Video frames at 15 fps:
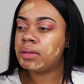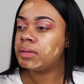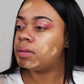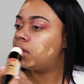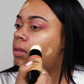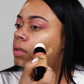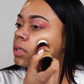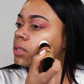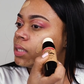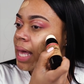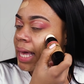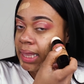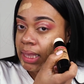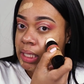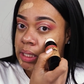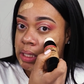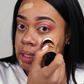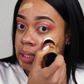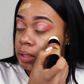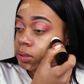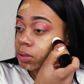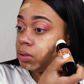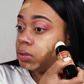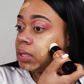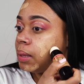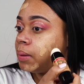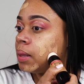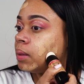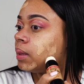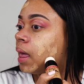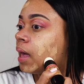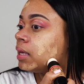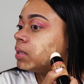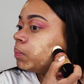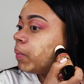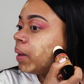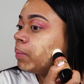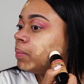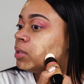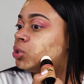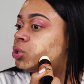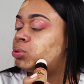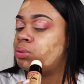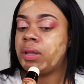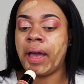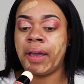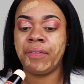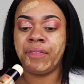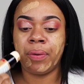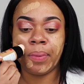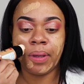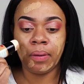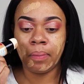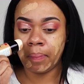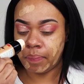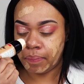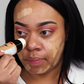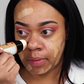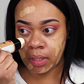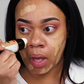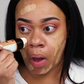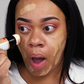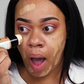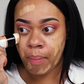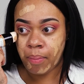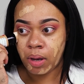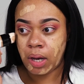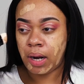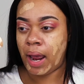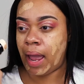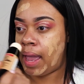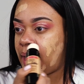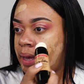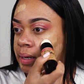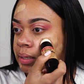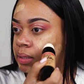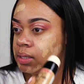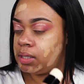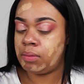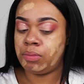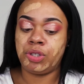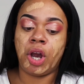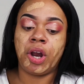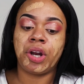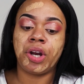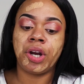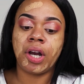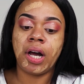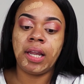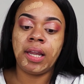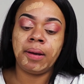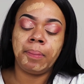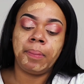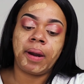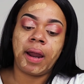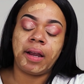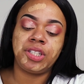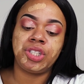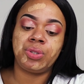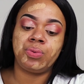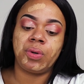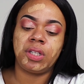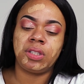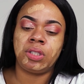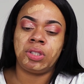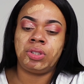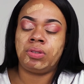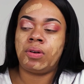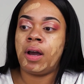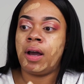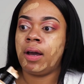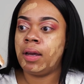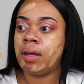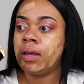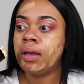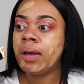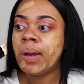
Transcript: It looks like this is a little light, maybe too light for me. So I'm gonna add some darker color, but I just wanted to try